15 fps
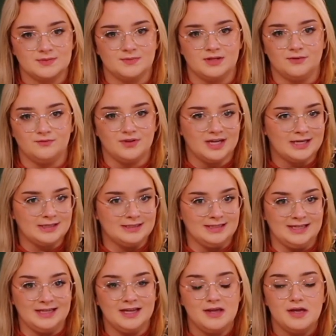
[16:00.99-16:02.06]
when in
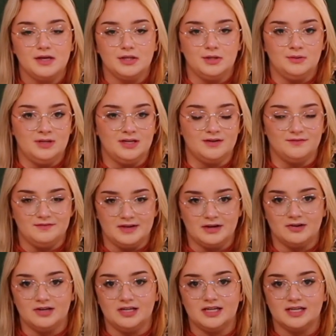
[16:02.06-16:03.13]
reality you need a
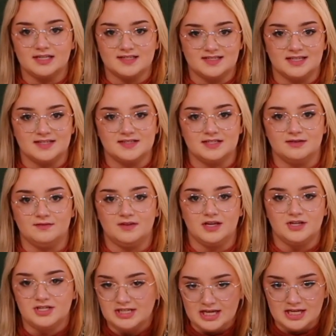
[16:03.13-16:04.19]
very extensive
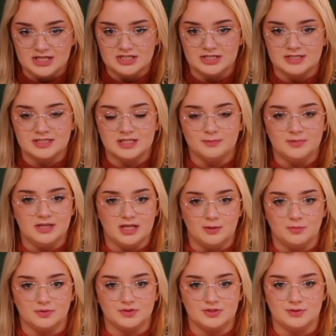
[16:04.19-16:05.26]
education to be
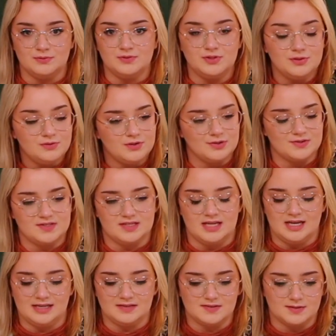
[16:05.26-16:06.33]
able to do those
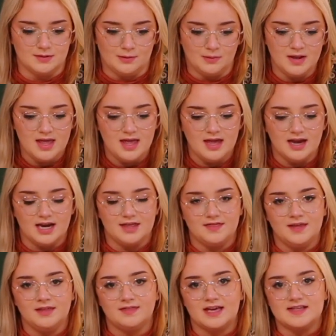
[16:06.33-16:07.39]
things. So I
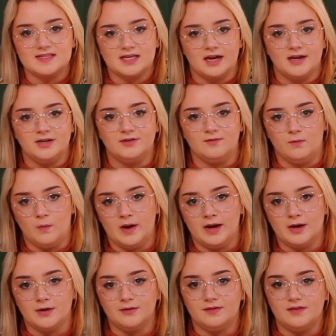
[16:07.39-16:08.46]
think that's kind of
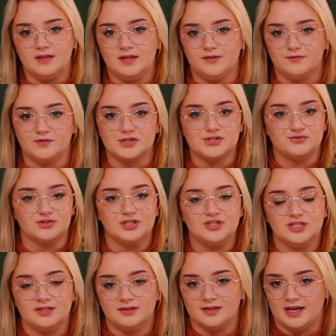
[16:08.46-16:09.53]
where the
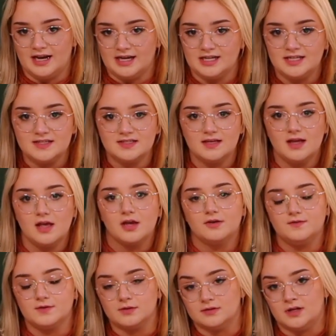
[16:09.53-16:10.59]
frustration lies
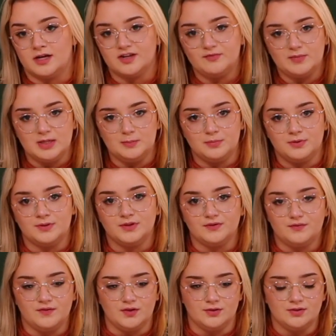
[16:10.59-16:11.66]
for a lot of people in the
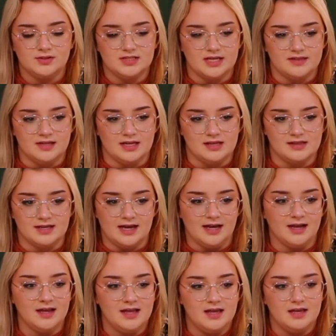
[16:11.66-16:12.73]
field. I think
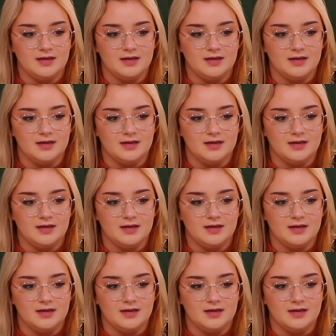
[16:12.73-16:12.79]
that